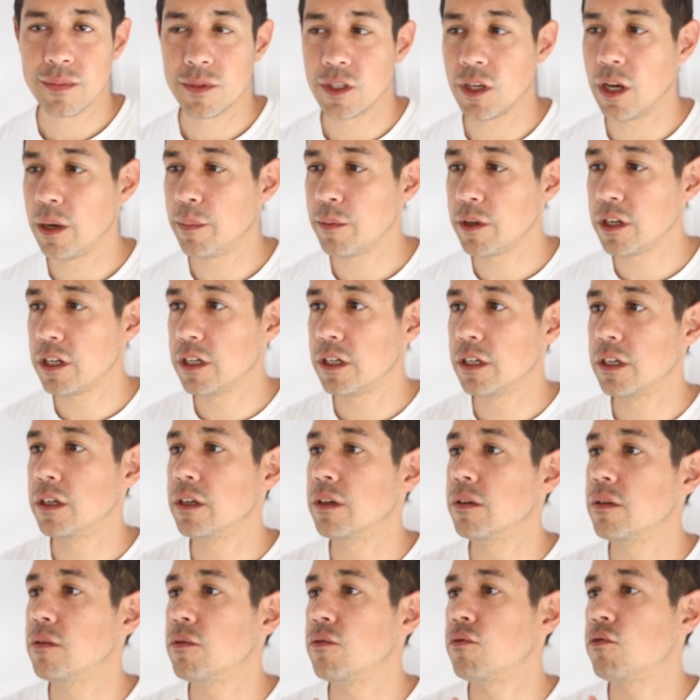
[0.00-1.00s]
So I'm
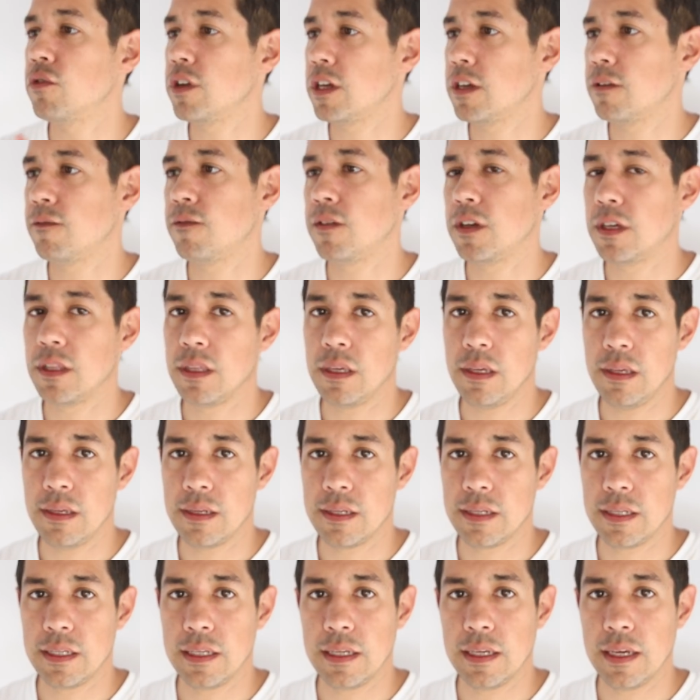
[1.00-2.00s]
gonna reconfigure
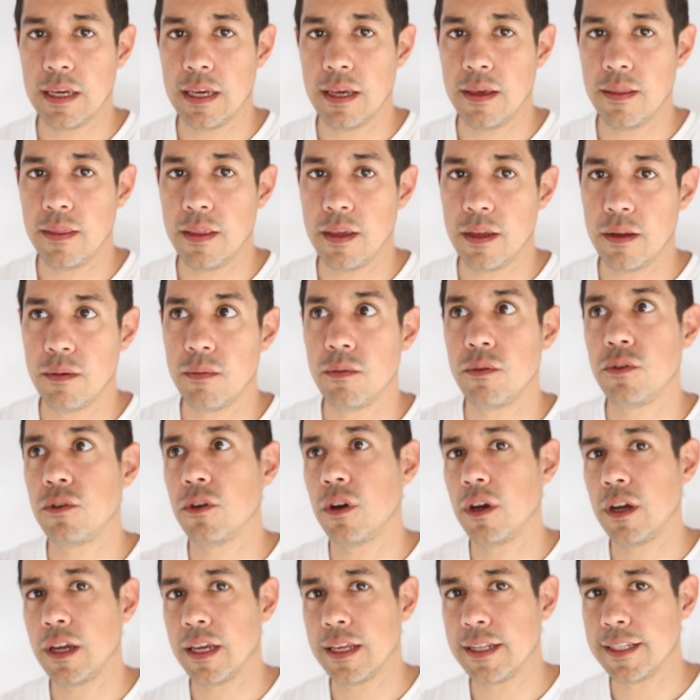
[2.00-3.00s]
this and then
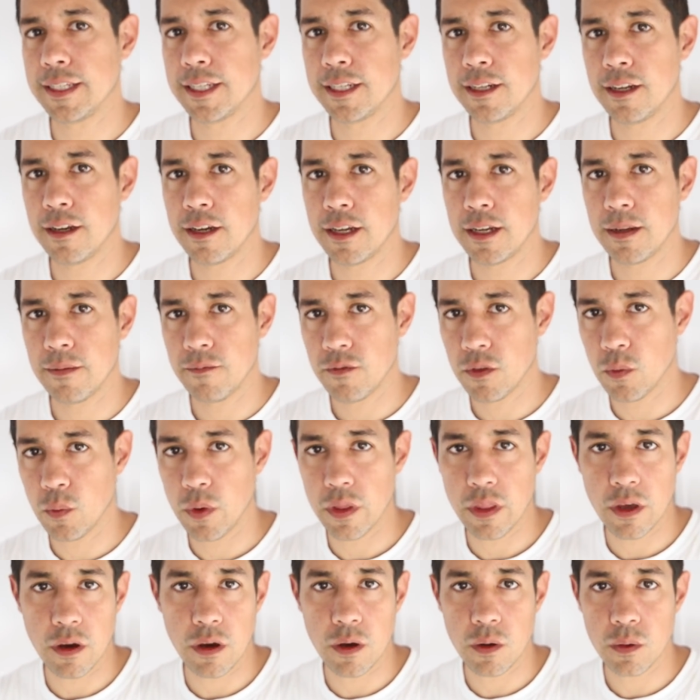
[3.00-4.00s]
try again tonight if the
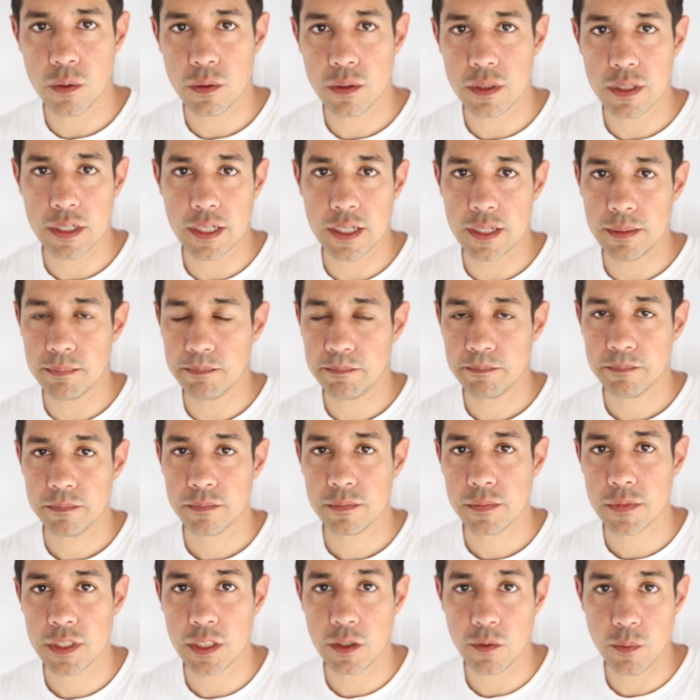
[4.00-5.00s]
weather holds and
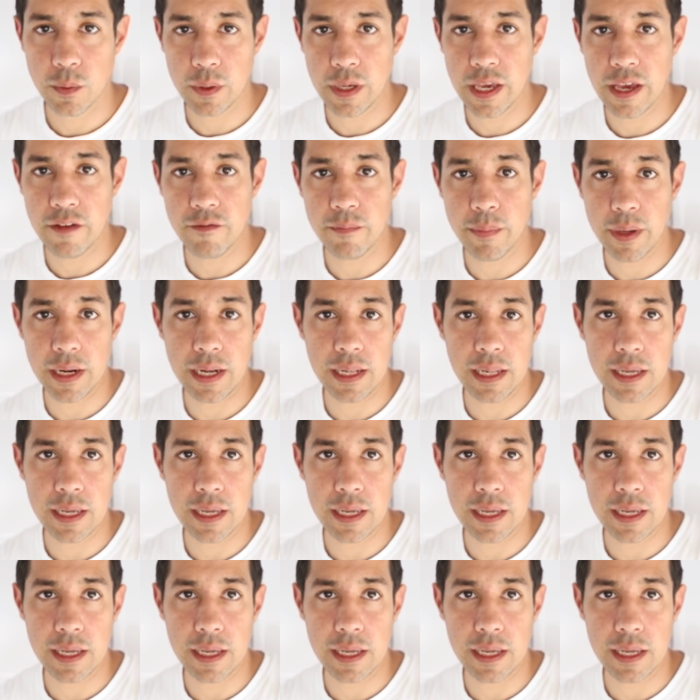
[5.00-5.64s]
see if we have better